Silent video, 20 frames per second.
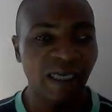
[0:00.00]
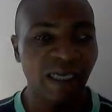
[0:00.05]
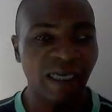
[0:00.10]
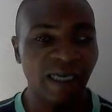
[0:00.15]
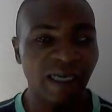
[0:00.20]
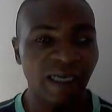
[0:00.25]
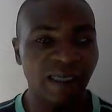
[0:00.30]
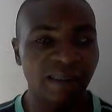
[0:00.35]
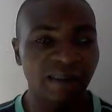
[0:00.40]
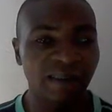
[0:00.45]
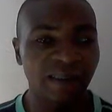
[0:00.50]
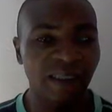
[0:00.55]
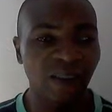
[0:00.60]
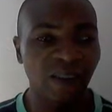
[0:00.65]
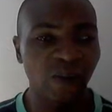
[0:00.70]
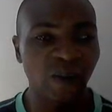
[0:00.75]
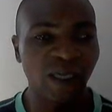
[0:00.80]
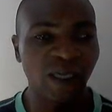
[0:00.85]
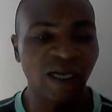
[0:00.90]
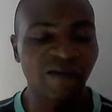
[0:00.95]
and
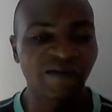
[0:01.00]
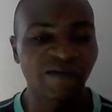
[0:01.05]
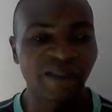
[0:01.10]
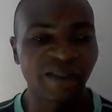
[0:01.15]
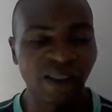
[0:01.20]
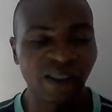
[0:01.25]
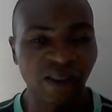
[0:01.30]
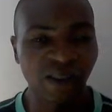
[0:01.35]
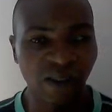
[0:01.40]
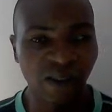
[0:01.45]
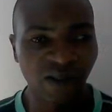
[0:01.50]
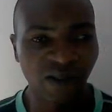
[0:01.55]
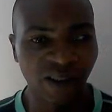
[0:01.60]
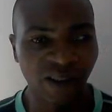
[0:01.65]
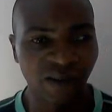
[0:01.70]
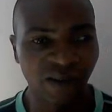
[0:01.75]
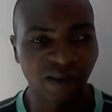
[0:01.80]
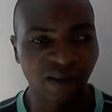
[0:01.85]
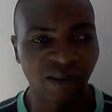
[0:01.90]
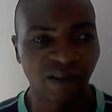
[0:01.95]
we'll have
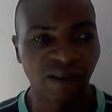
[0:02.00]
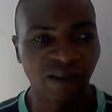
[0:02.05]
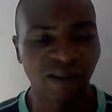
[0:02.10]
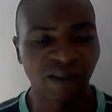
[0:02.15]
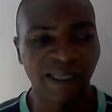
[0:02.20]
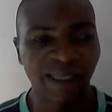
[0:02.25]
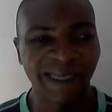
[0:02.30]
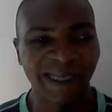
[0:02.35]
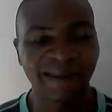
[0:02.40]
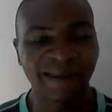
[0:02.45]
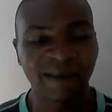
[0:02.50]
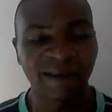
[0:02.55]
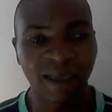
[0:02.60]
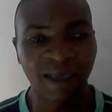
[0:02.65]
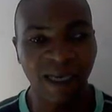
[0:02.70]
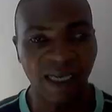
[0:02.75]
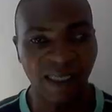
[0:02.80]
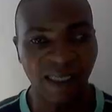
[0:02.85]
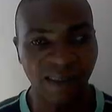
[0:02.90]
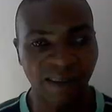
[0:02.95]
discussions in
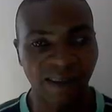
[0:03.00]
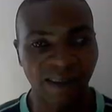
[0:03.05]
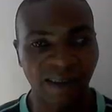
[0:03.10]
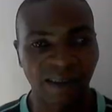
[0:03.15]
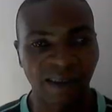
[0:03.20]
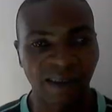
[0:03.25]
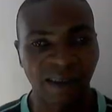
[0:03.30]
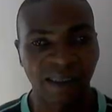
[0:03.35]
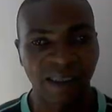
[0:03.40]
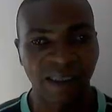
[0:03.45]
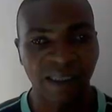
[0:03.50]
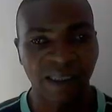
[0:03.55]
class.